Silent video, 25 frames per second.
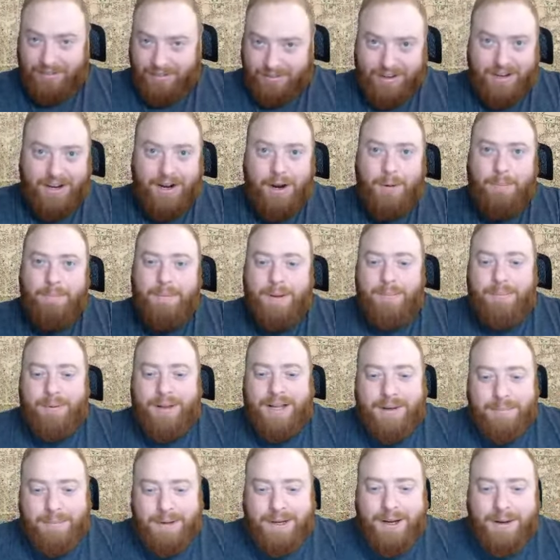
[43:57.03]
you know,
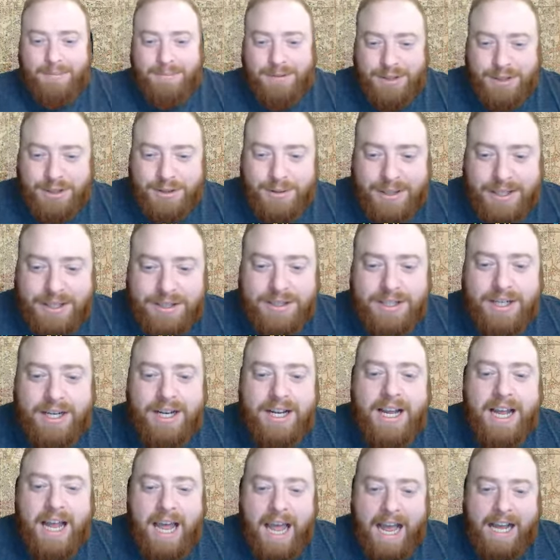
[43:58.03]
people had to become Jewish.
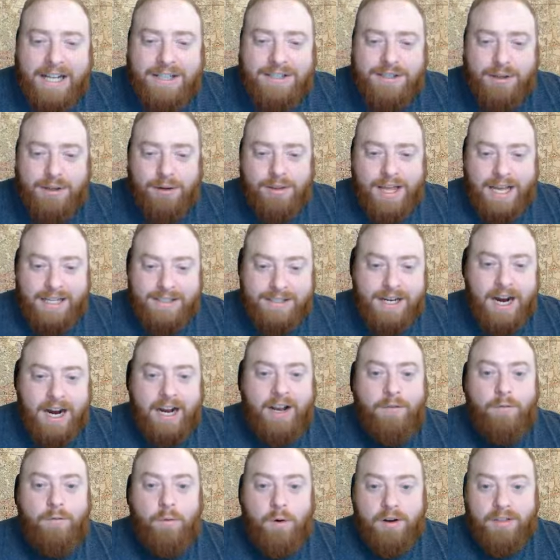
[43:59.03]
And so that's
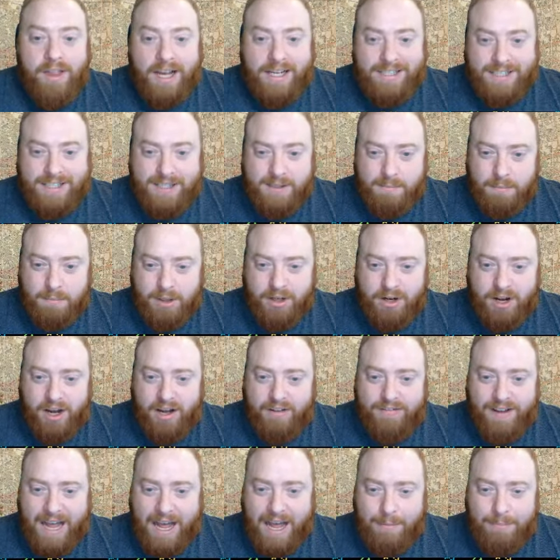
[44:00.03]
kind of where that split
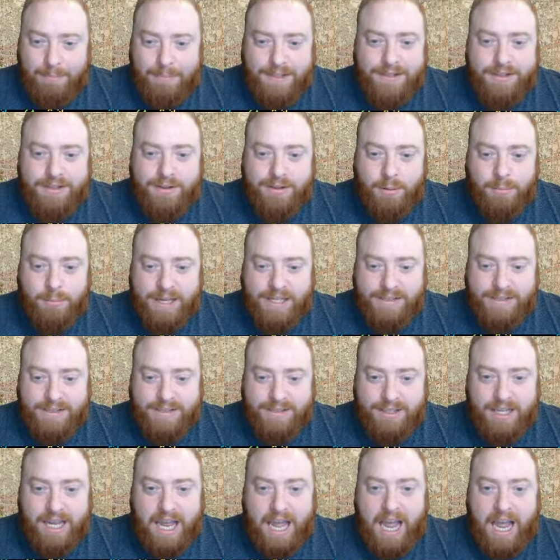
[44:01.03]
off happens. So
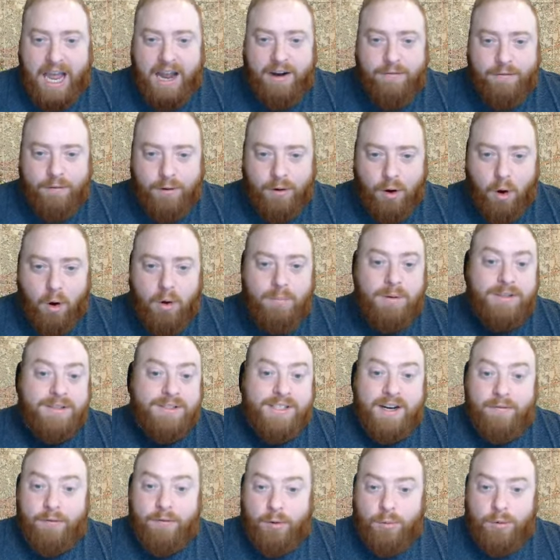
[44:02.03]
basically, every
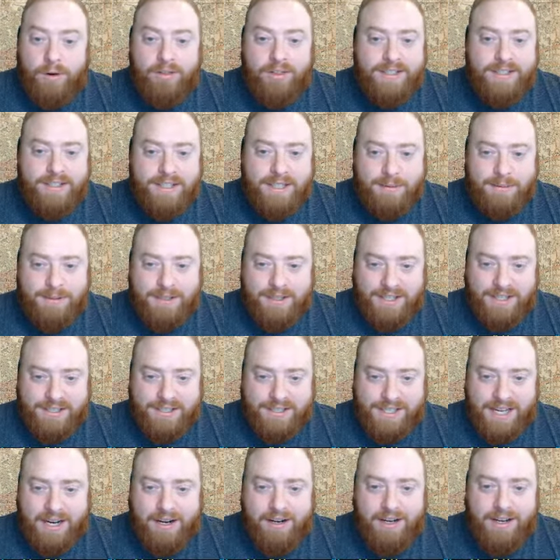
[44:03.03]
almost everyone that seems to
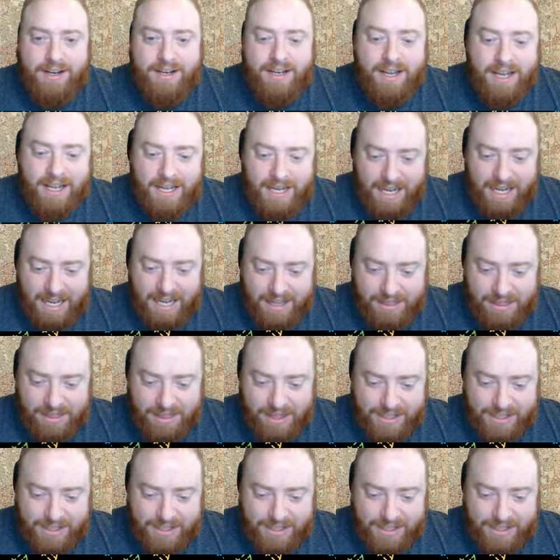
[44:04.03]
descend in